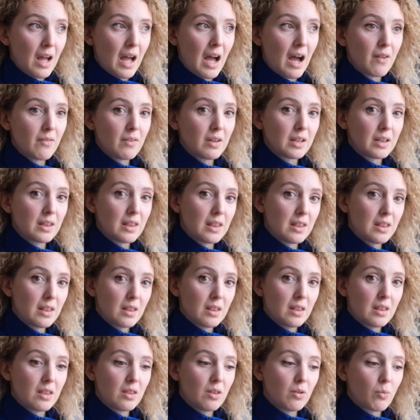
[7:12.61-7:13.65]
having
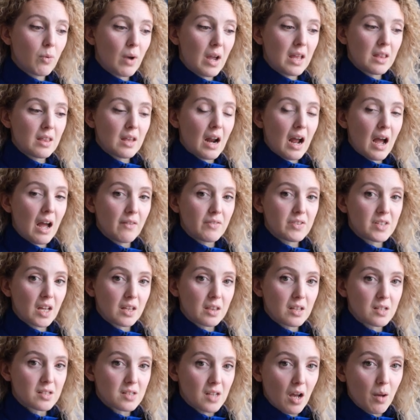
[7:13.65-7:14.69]
the way that I've
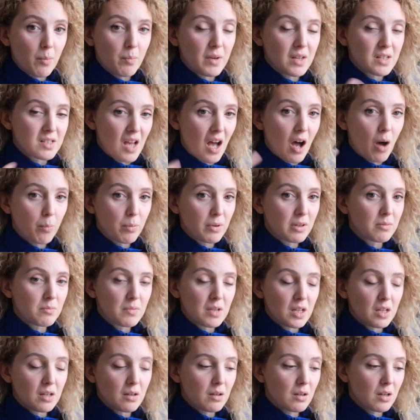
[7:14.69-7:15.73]
set this up is helping
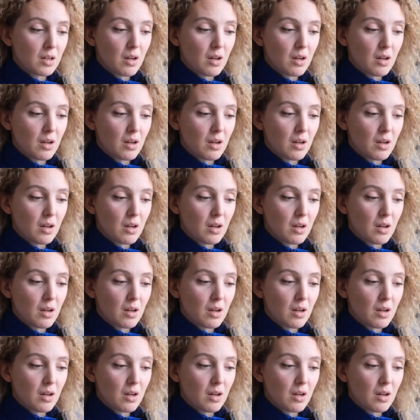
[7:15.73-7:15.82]
me